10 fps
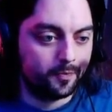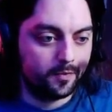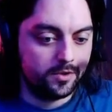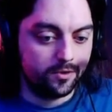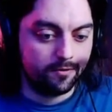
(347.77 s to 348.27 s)

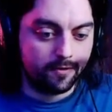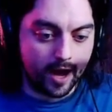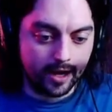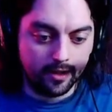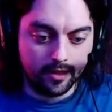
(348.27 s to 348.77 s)
to
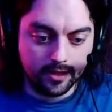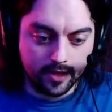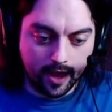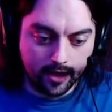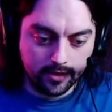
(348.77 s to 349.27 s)
find these
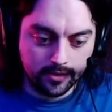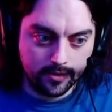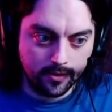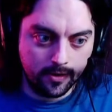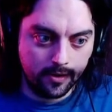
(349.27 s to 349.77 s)
eggs.
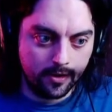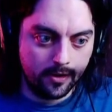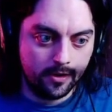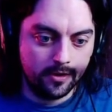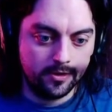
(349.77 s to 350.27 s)

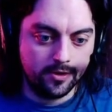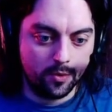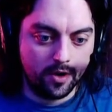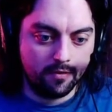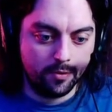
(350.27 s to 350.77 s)
So
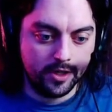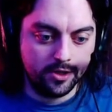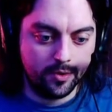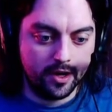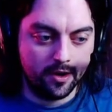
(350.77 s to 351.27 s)
whatever we
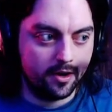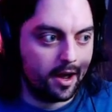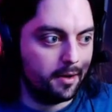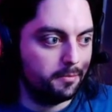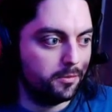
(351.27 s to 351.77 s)
do here,
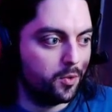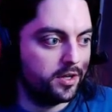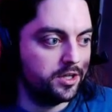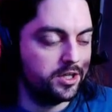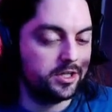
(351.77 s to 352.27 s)
I'm going
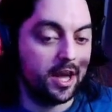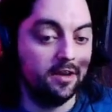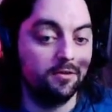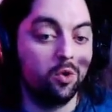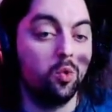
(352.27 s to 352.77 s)
to just kind
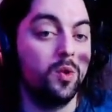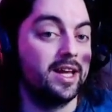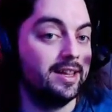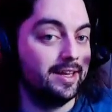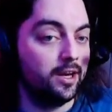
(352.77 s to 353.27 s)
of
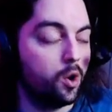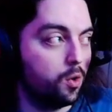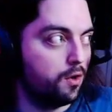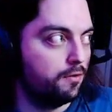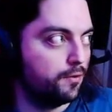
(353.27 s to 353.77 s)
quickly go
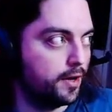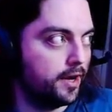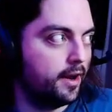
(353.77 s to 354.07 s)
over it.